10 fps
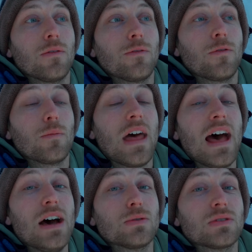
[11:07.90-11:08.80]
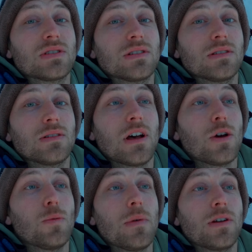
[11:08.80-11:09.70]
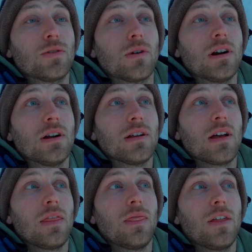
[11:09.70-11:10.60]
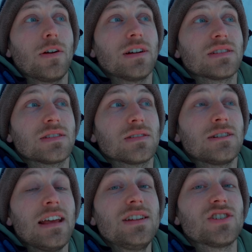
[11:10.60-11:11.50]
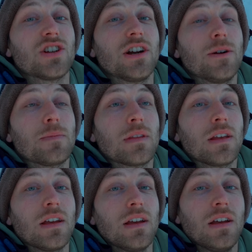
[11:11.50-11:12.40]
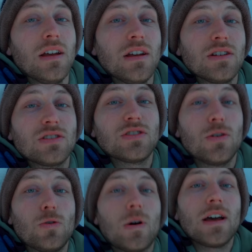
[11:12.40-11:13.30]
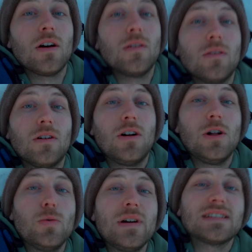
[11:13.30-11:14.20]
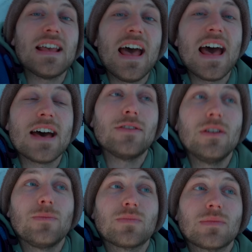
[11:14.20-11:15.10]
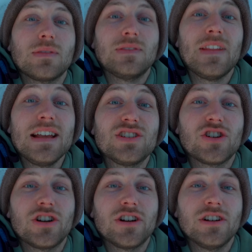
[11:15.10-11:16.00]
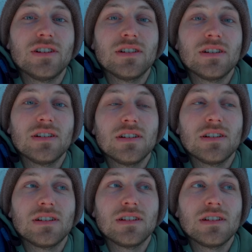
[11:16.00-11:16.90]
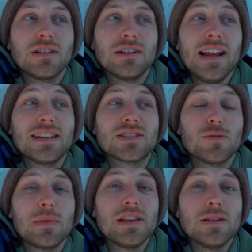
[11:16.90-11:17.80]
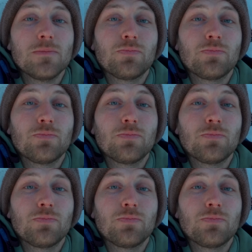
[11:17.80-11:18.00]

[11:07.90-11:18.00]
from the house, I open the door, there's nature. So I always have nature next to me.